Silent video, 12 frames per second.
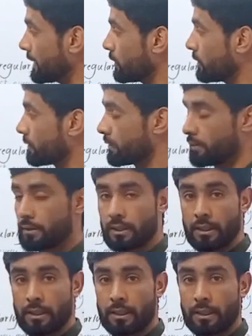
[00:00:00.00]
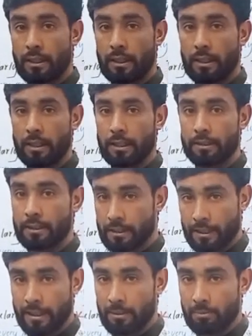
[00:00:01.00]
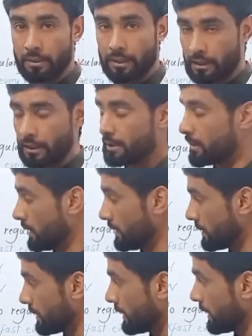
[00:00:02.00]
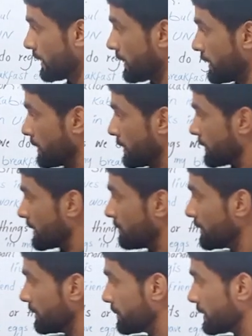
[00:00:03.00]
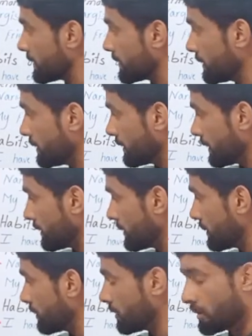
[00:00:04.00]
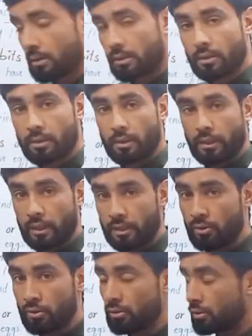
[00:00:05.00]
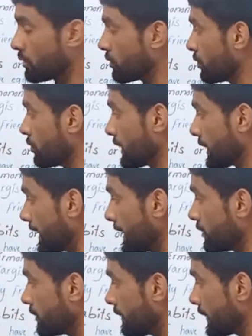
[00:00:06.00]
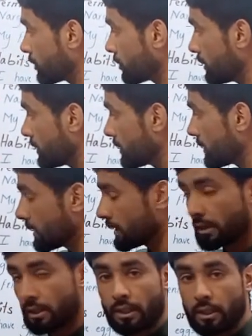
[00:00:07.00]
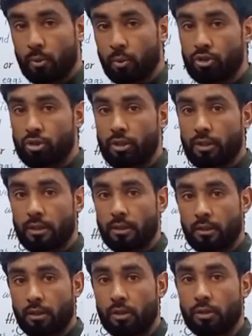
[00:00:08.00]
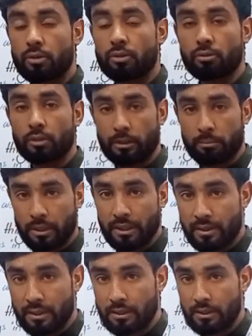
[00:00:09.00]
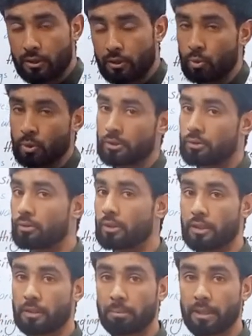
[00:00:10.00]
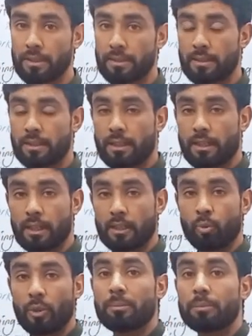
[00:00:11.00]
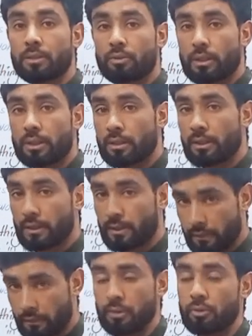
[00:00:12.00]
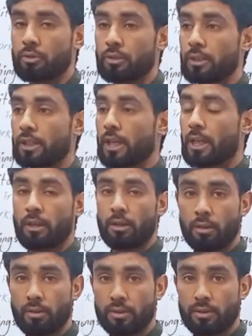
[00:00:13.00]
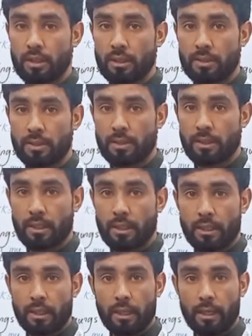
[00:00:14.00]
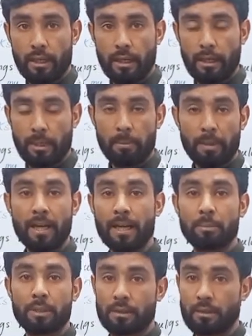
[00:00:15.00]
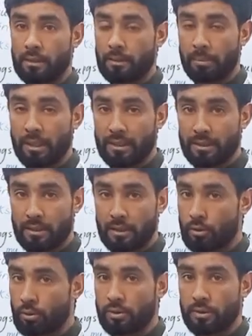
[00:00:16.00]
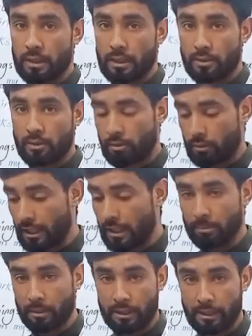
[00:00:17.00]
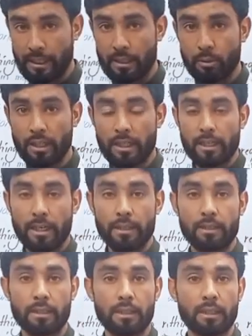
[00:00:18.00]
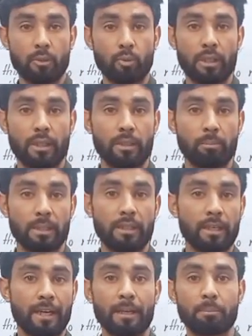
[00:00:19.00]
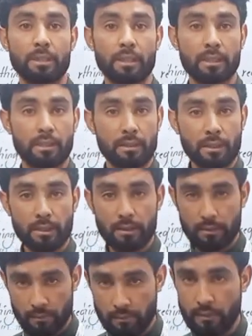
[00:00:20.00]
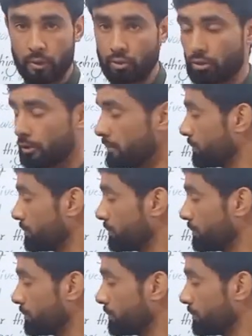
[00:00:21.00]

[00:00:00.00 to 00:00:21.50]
of the tenses, simple present tense is used to show the kind of actions which are true in present, were true in the past, and will be true in the future. Those things happened in the past, those things are happening now, and they will be happening in the future.